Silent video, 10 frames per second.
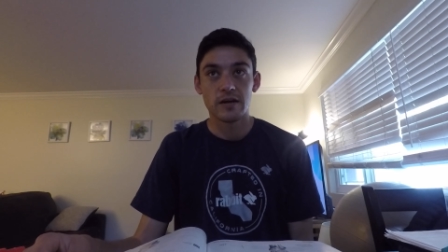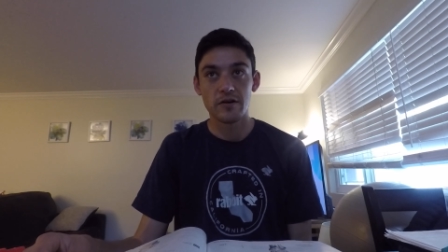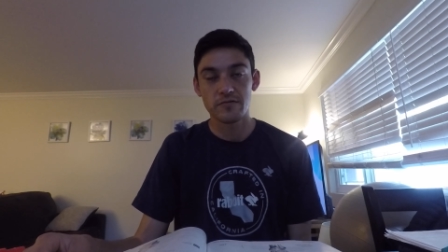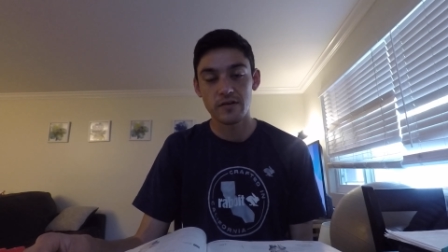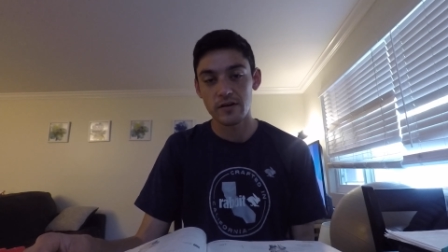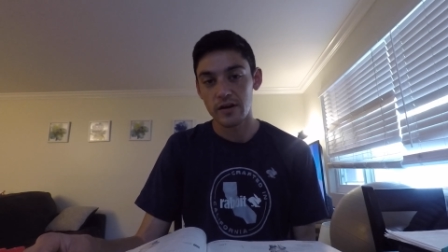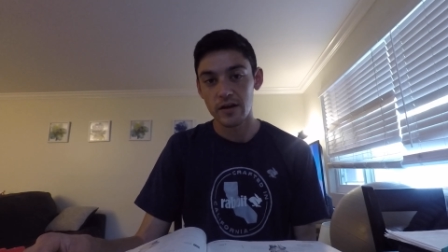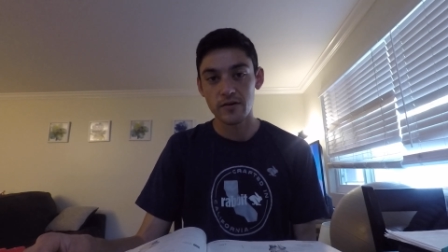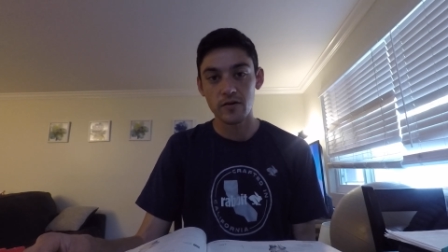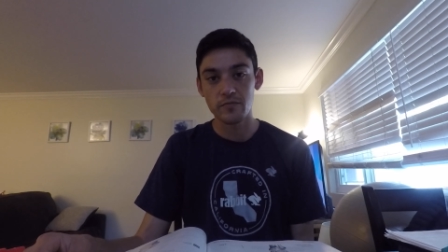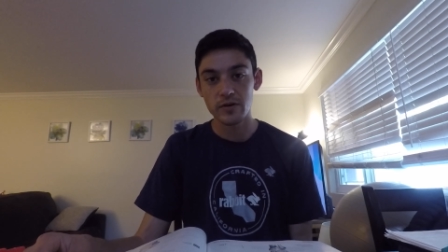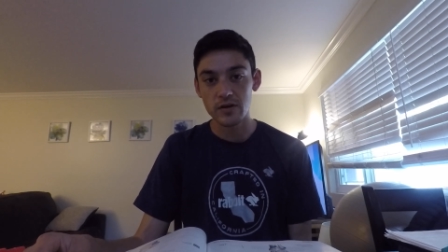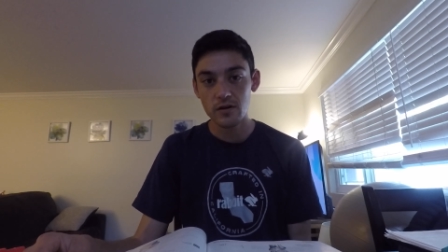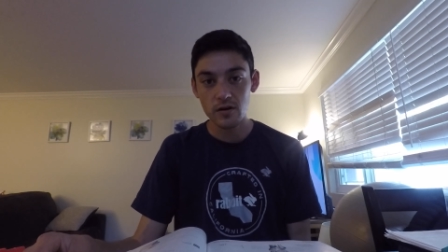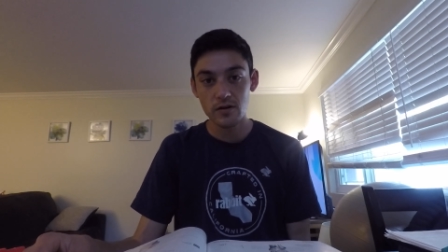Now, it's not an end-all
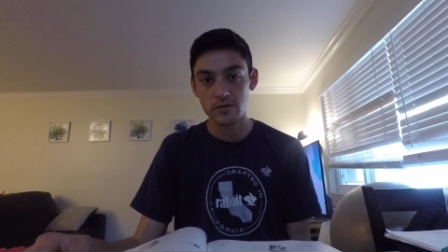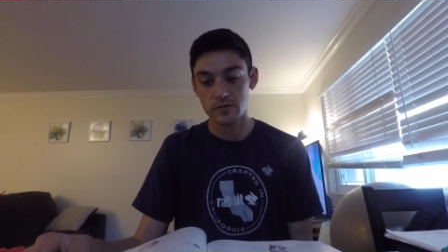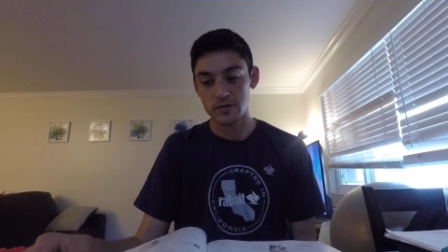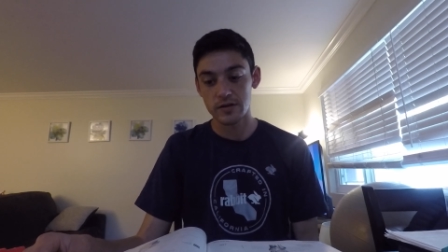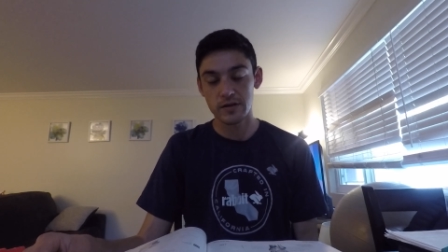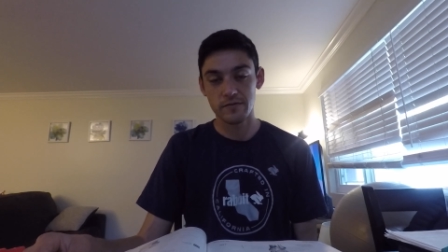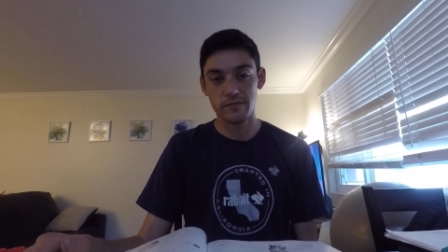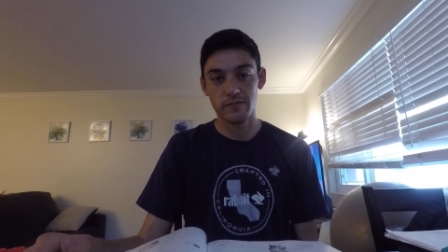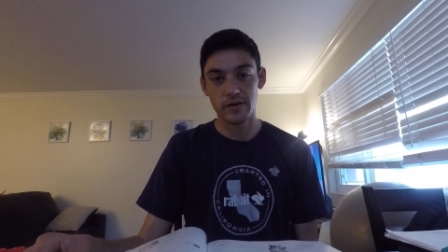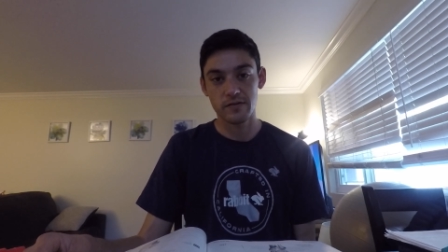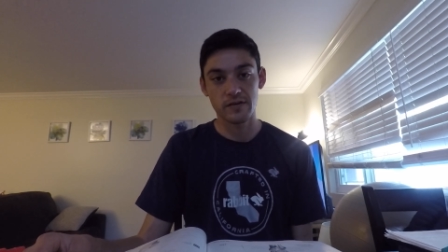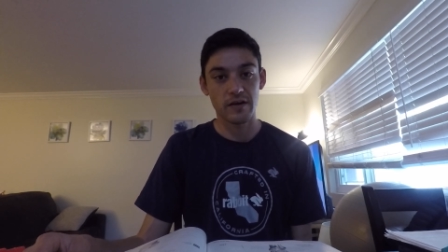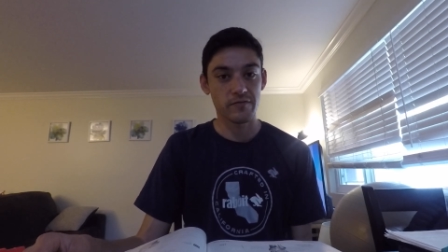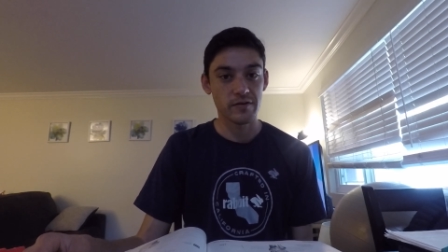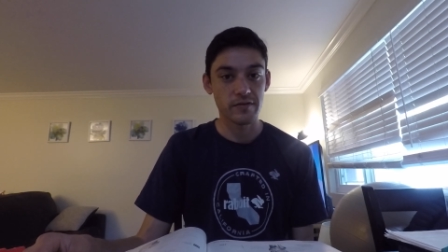be-all or a
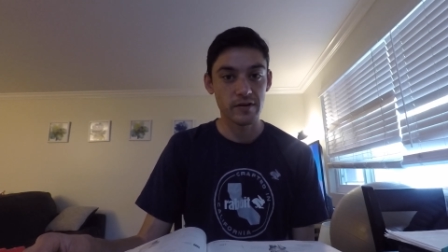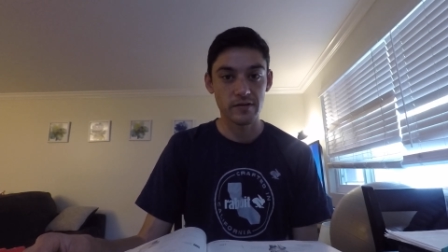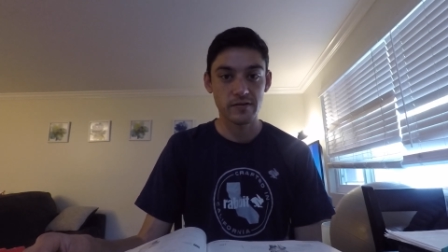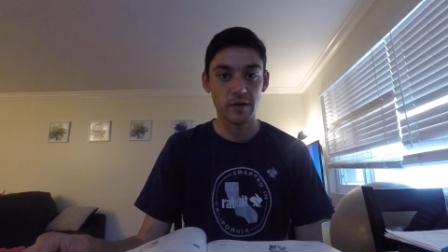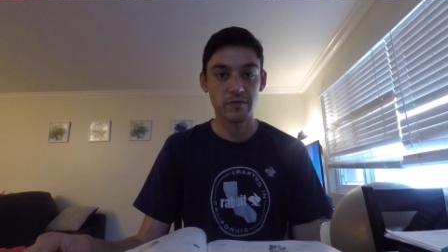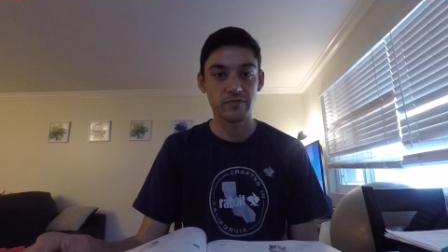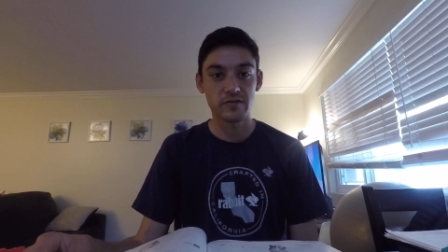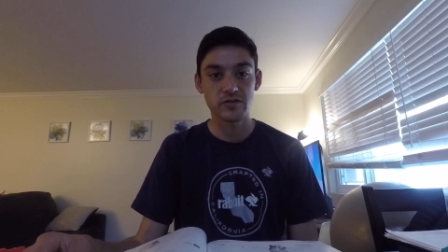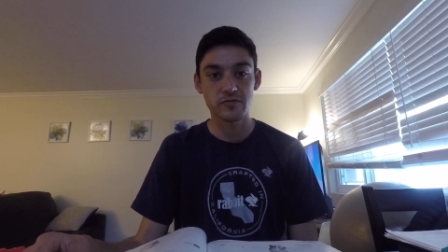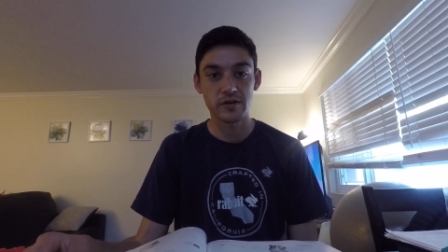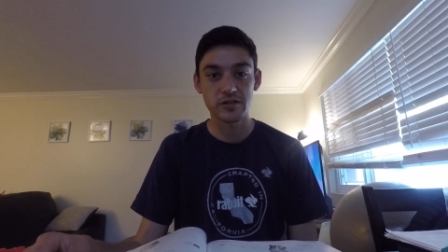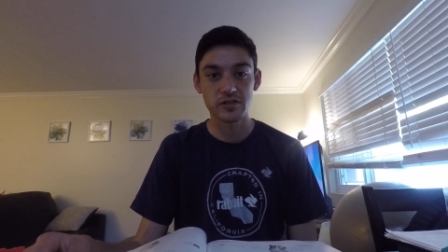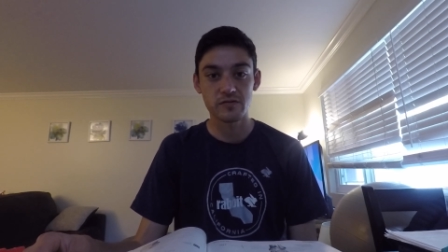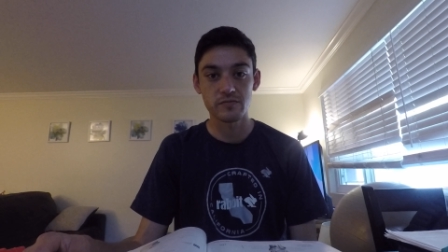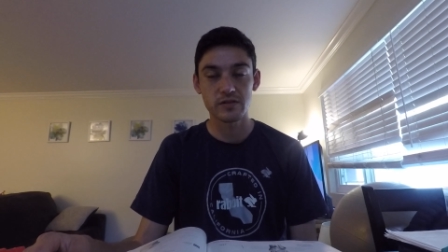fix-everything type of situation,